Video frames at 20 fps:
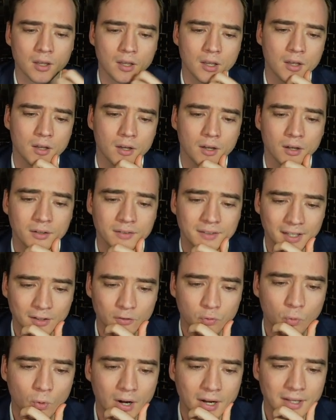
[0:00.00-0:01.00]
that's
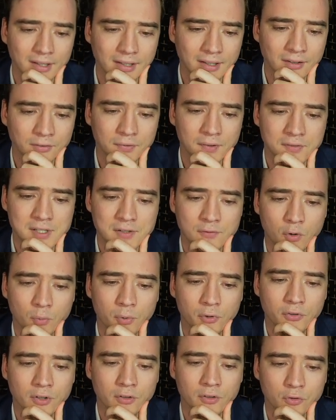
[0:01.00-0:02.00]
why it's
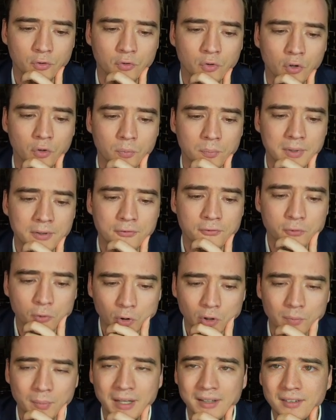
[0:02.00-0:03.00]
54%. So don't be
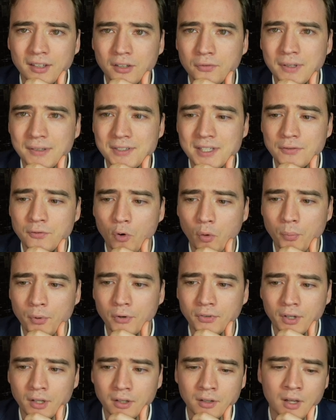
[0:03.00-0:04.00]
fooled by this
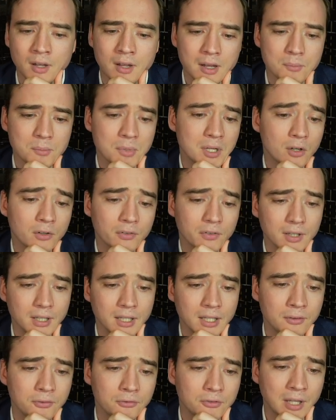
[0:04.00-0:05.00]
54%, because
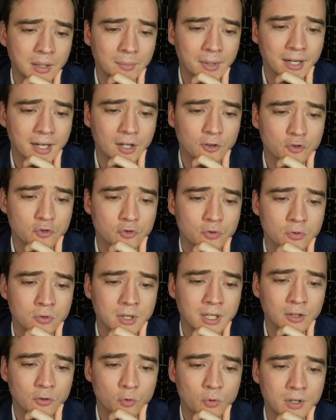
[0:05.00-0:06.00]
if they manage to
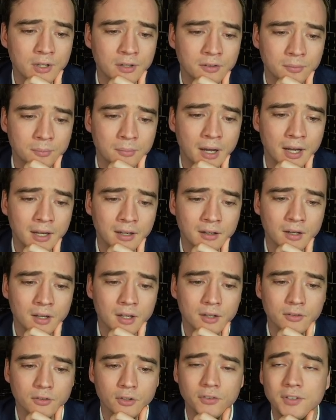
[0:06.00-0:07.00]
increase back
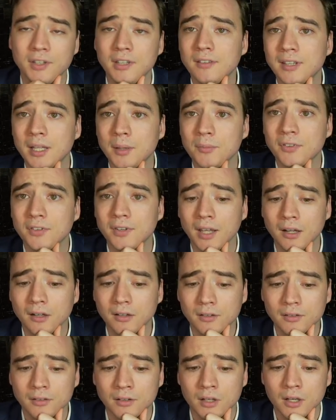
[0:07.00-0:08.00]
the system
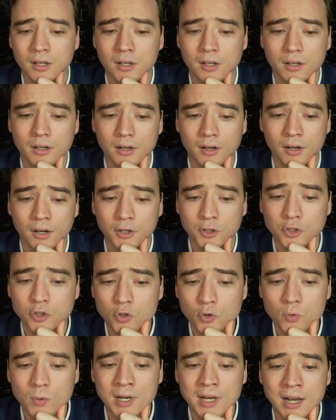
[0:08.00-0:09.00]
sales, you
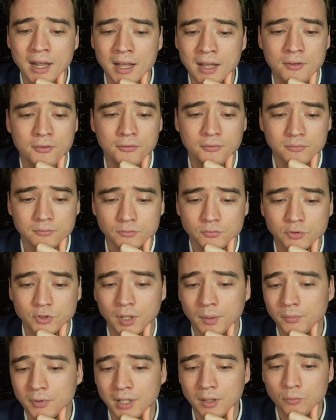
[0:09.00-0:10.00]
will have
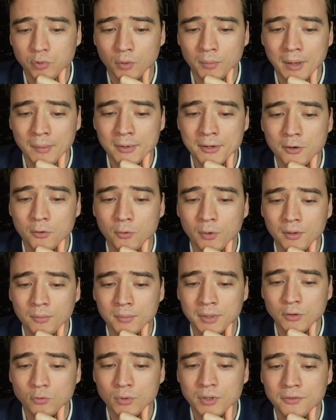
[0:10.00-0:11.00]
something probably around
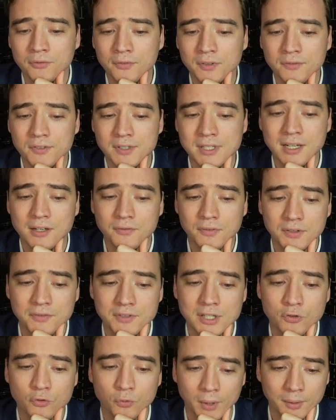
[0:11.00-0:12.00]
between 50 and
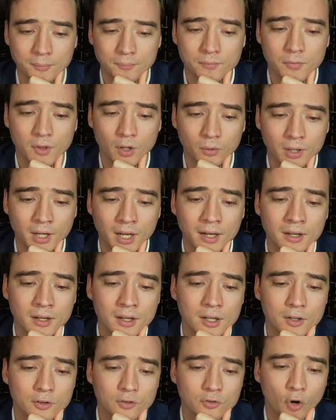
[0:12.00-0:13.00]
53. Okay,
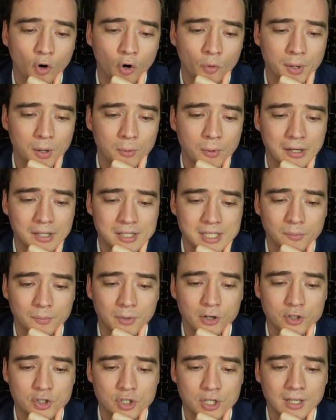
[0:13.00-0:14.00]
so operating
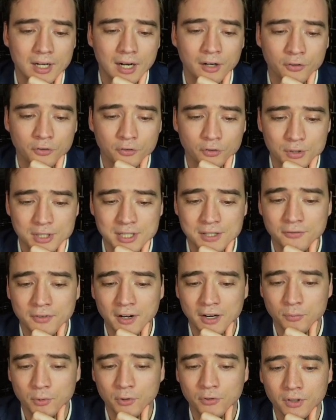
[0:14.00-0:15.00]
margin are
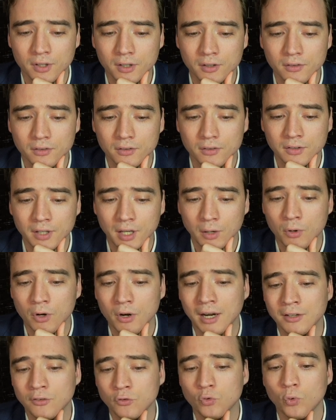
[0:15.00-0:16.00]
35%. They were
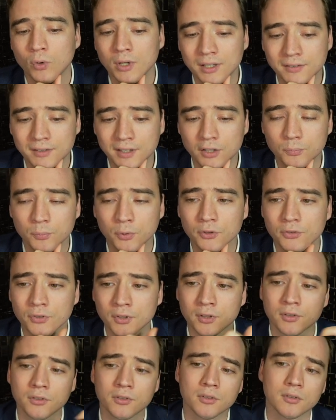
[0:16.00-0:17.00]
at
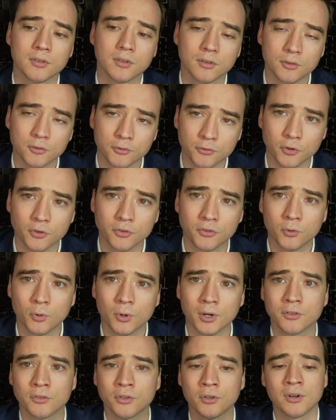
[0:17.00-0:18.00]
26% first
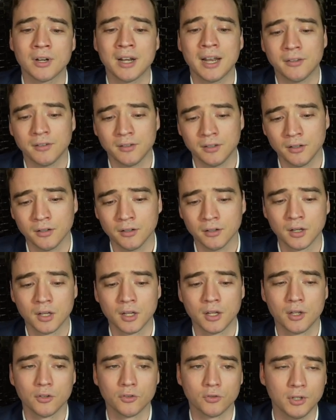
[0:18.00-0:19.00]
quarter last year.
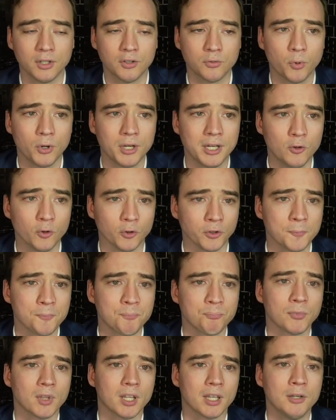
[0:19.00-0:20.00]
So it's pretty good.
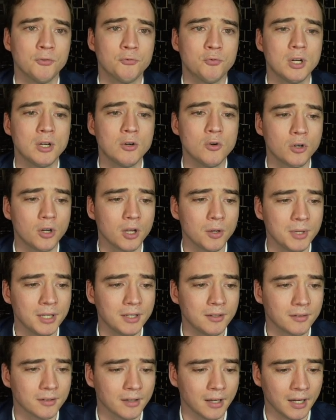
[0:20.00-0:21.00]
If we look a
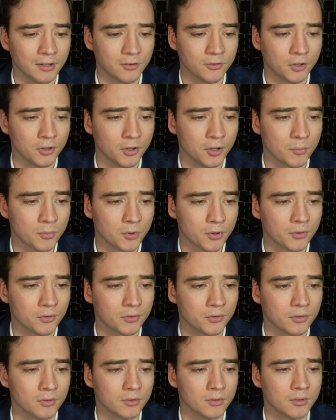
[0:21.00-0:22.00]
bit at the
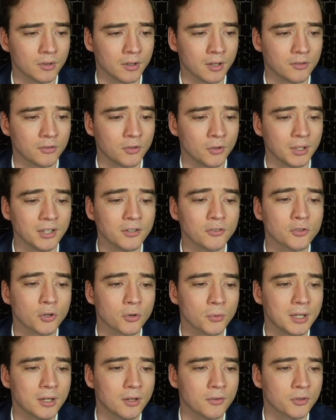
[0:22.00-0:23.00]
numbers, at the
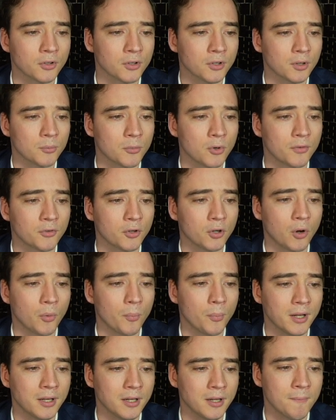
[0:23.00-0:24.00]
history of the number of the
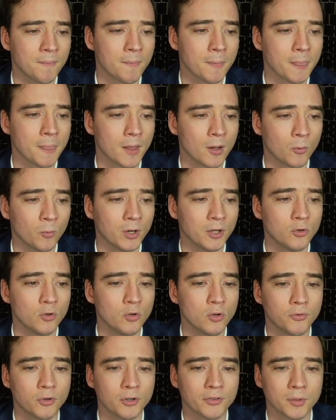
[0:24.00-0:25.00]
company, when you
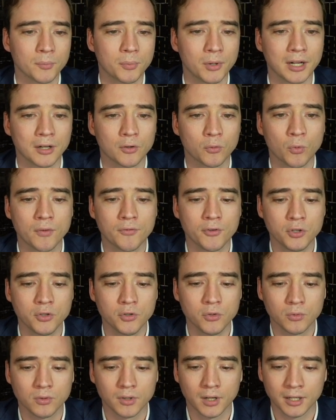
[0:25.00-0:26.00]
look, for example, at
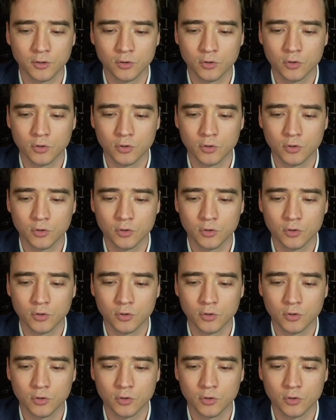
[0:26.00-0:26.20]
revenue and you look